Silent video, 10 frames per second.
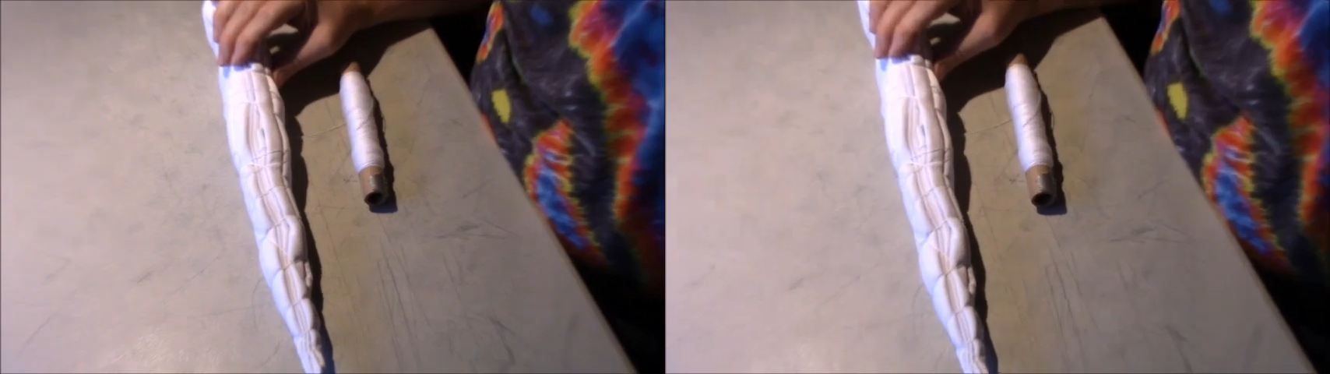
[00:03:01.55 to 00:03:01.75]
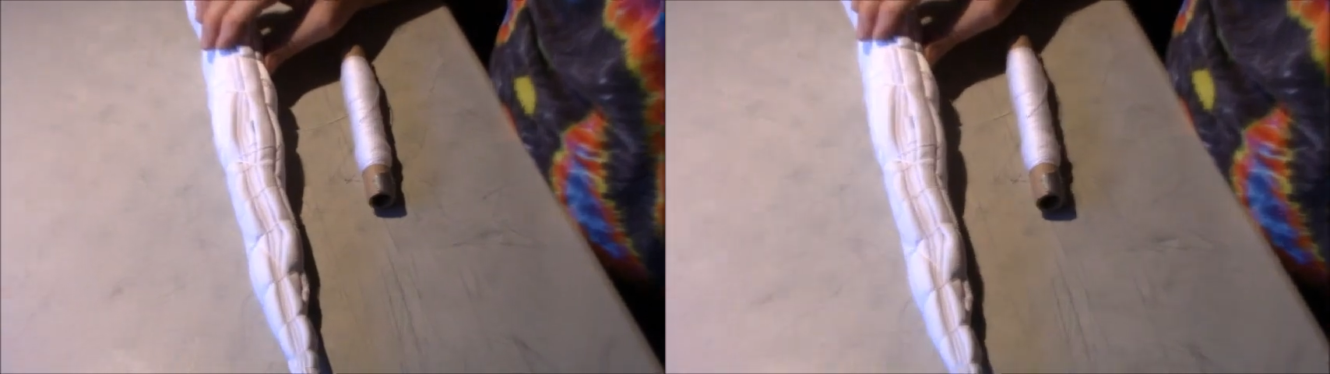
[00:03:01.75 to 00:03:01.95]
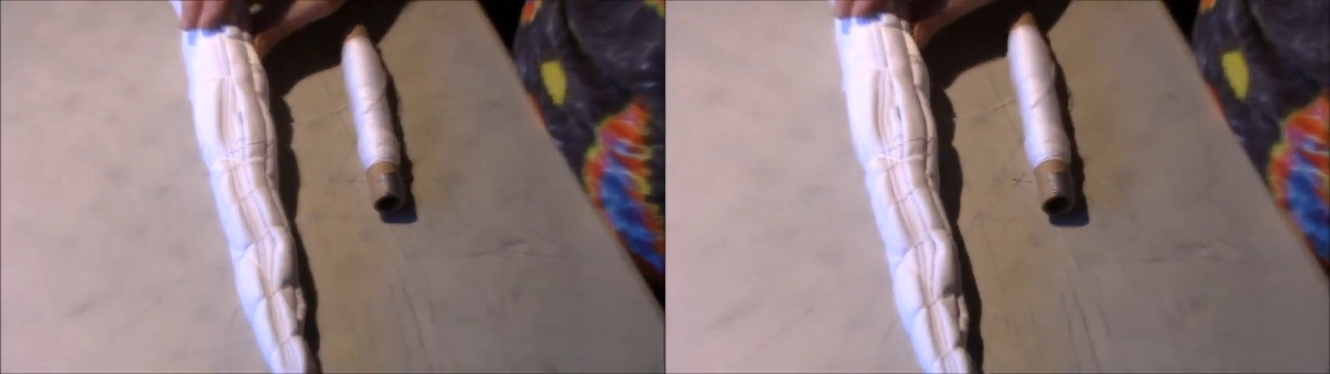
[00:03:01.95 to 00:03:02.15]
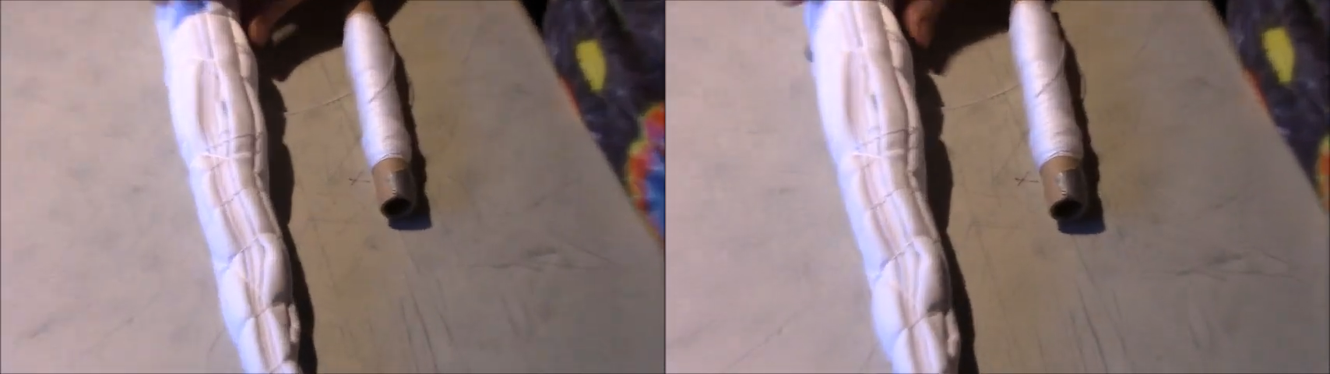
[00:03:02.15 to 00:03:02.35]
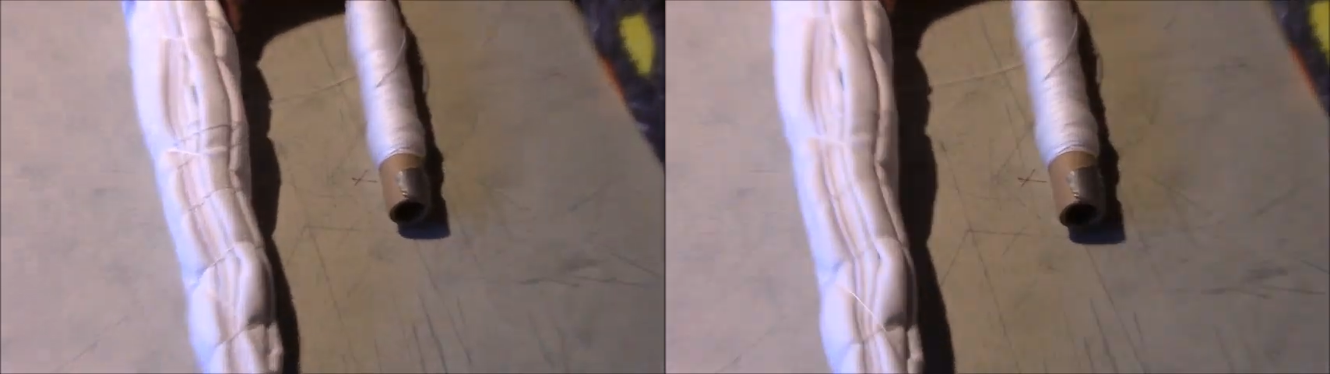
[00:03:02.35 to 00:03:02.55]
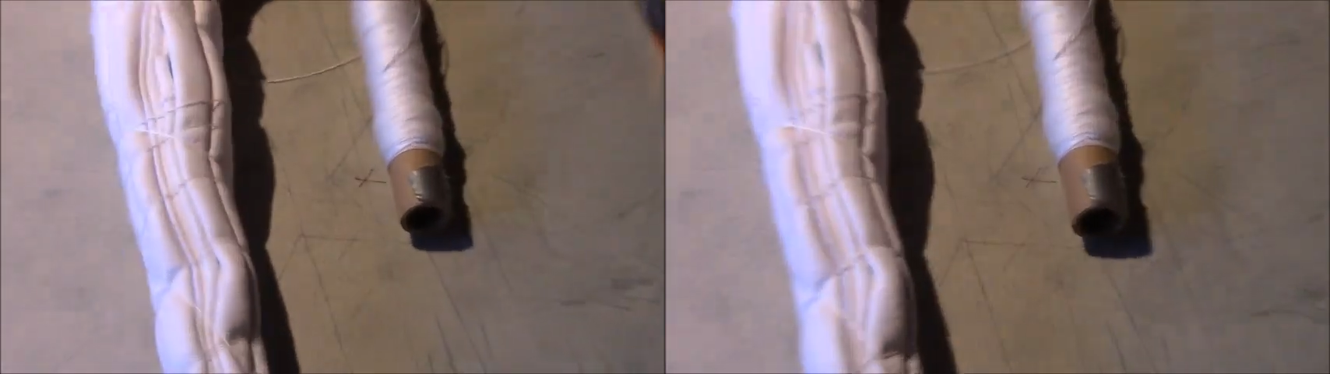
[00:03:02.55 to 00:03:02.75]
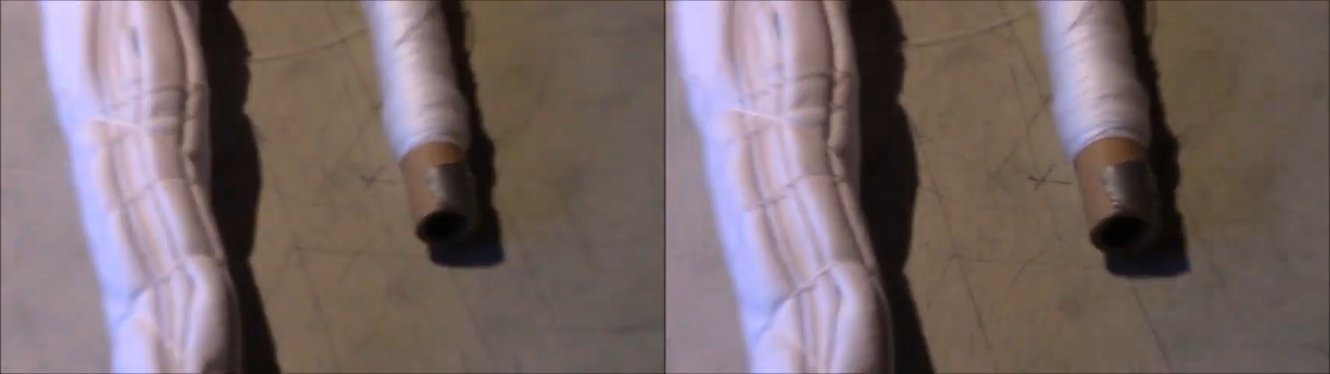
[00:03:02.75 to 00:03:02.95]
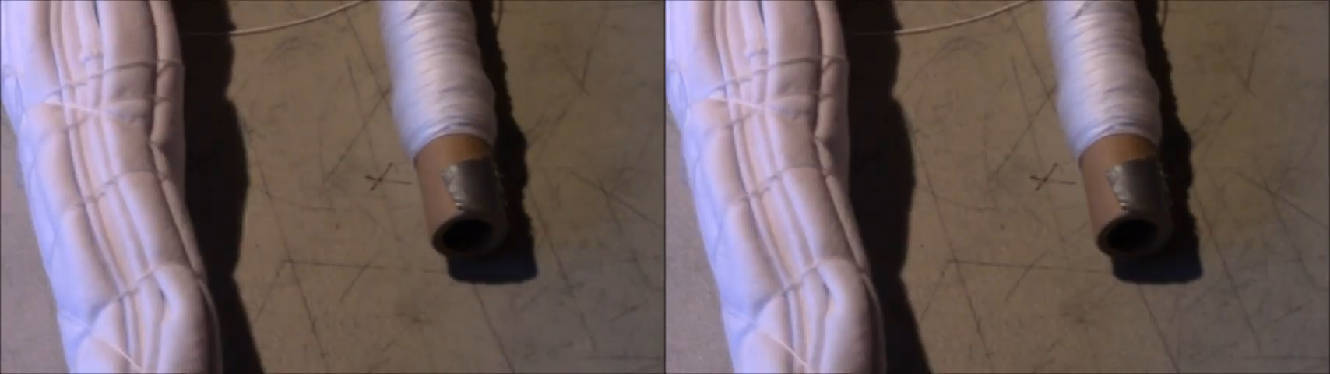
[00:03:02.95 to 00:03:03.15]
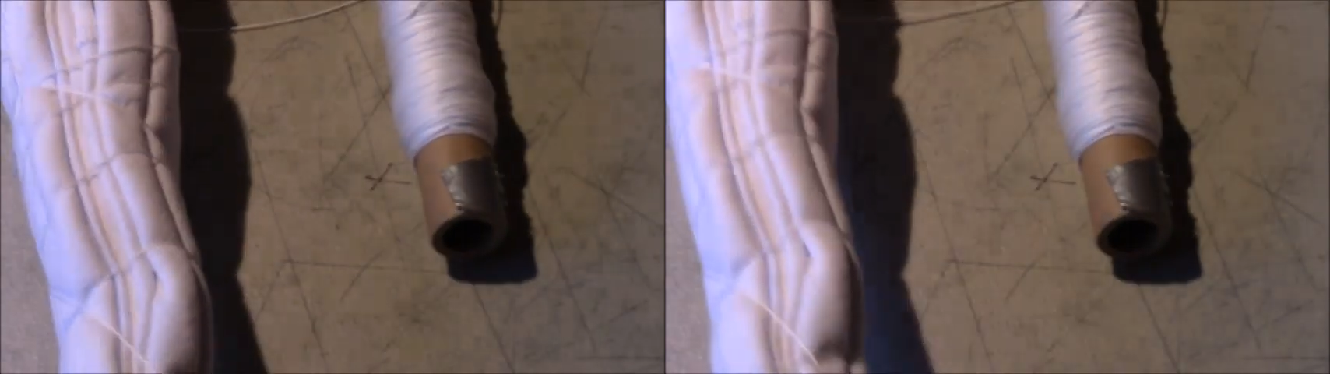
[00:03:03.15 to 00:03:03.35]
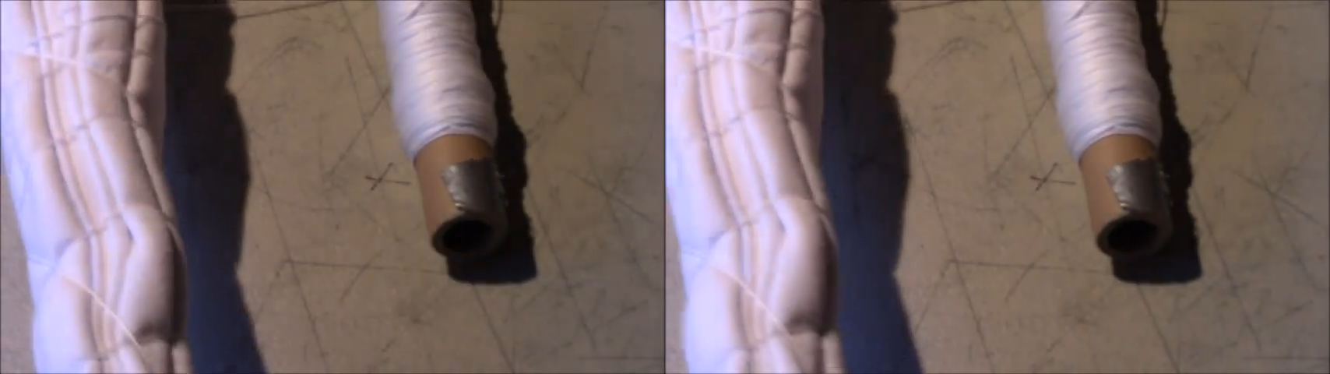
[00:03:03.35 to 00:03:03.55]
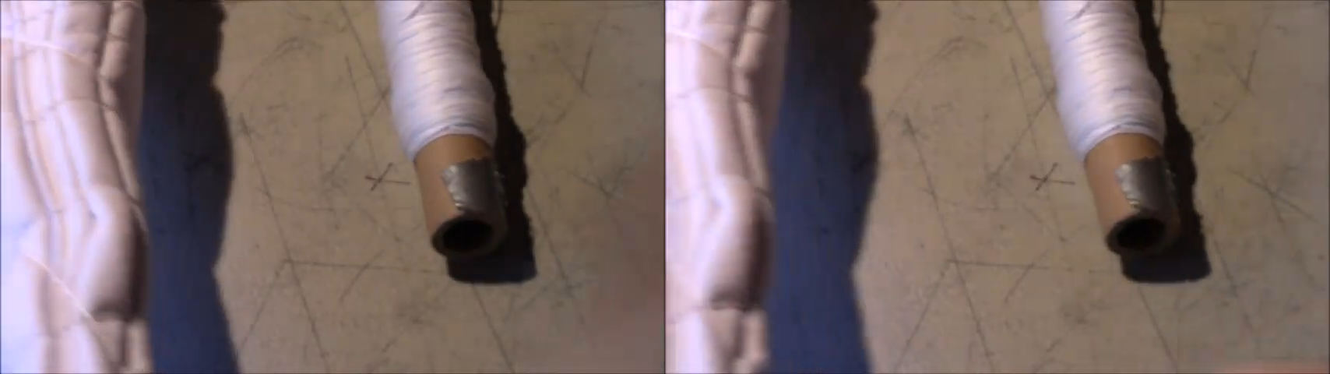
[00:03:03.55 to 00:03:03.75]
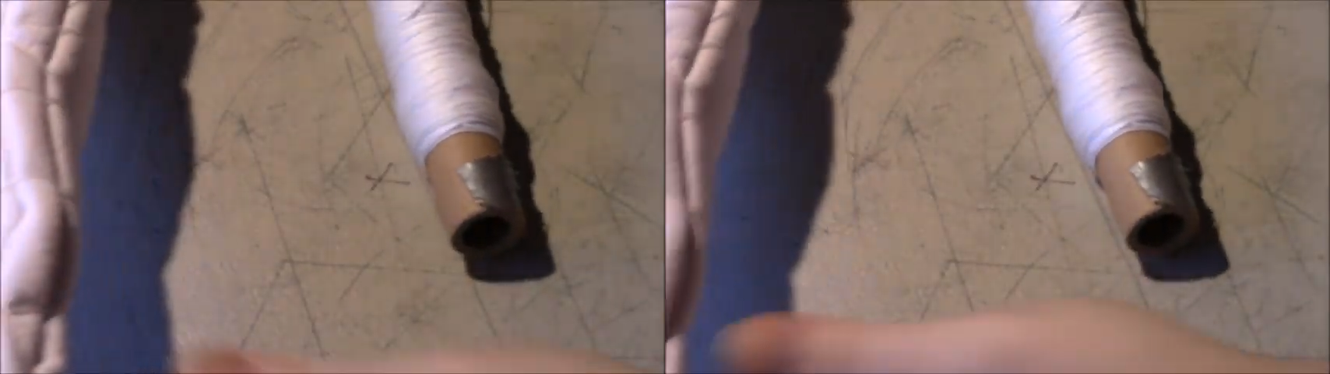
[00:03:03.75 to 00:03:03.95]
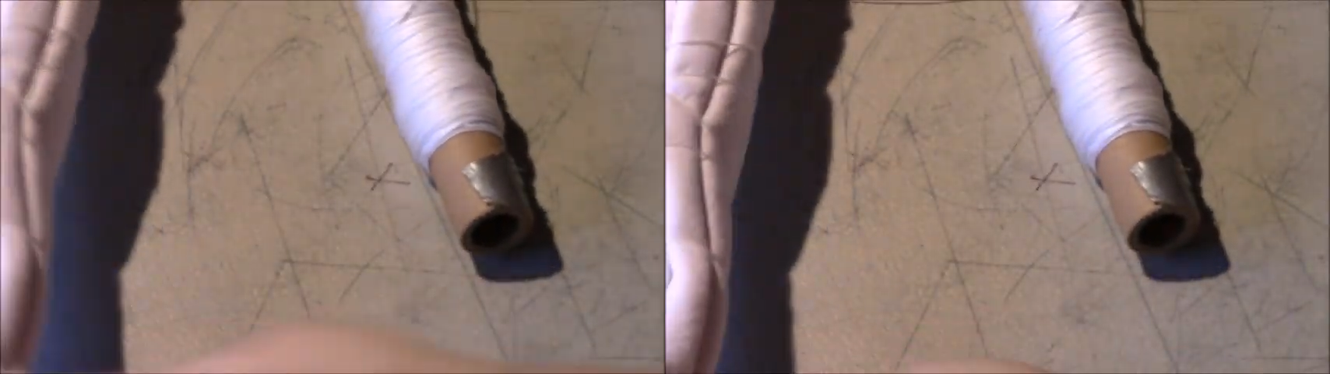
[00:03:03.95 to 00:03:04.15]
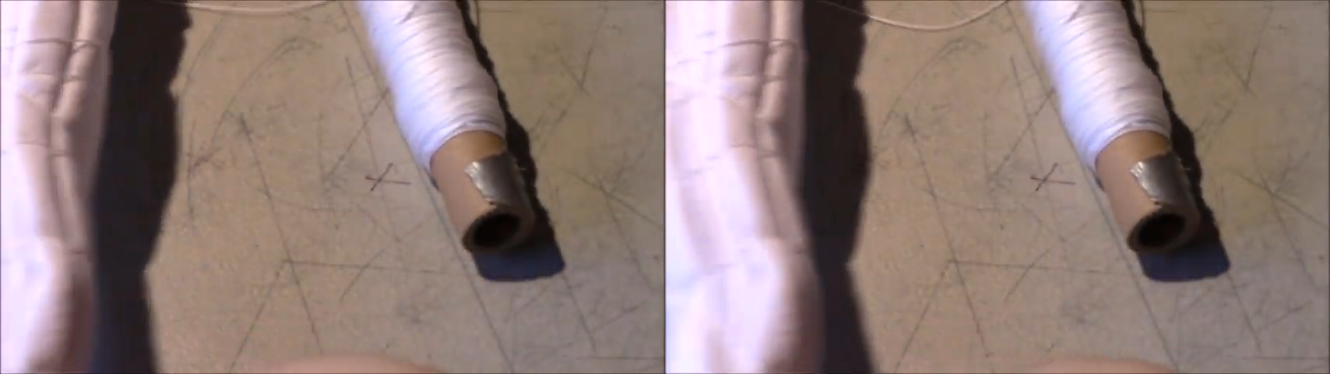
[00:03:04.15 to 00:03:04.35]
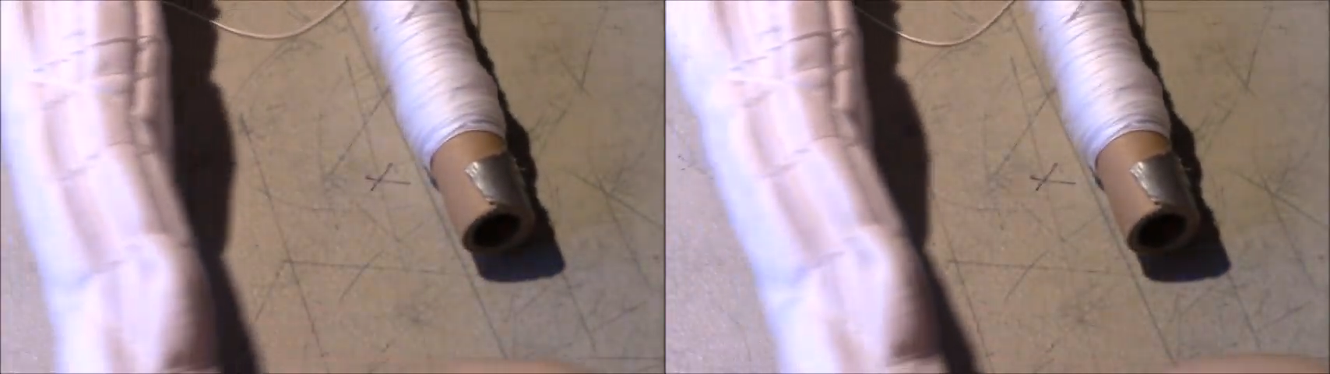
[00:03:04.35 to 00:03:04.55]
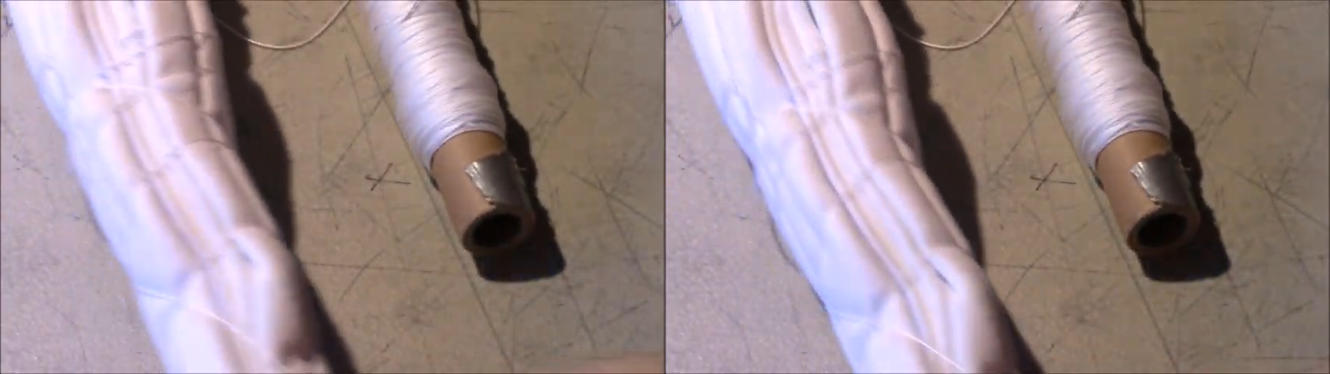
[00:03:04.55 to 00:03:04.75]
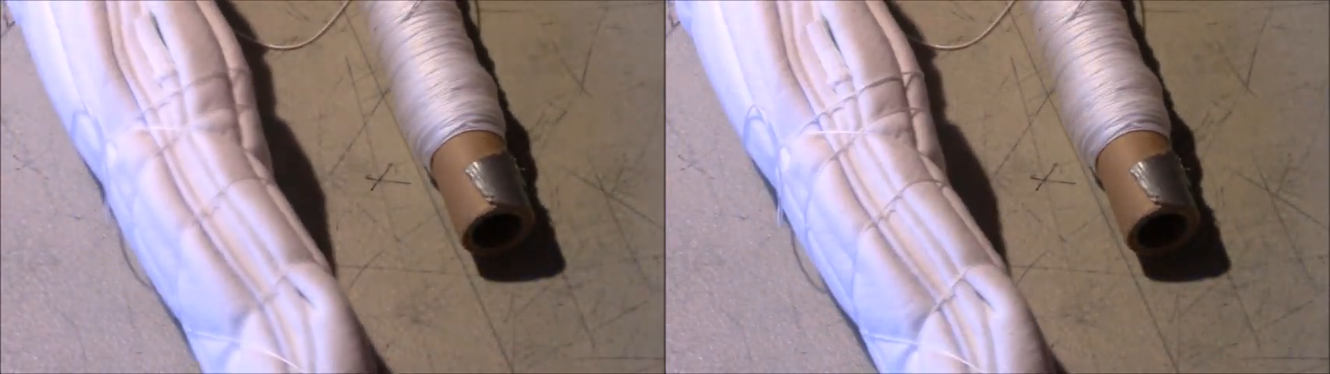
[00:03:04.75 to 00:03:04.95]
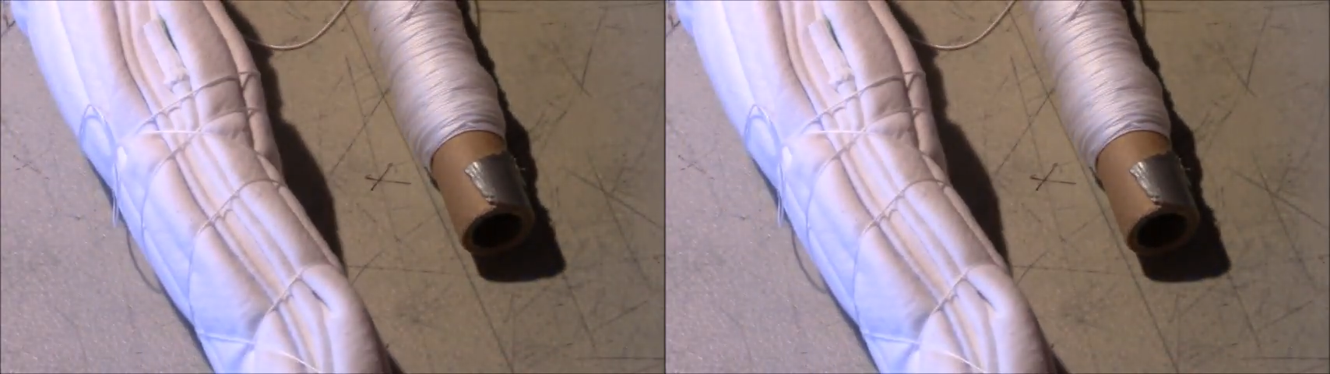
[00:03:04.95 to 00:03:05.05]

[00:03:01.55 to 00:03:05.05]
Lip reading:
Nobody's mouth can be seen.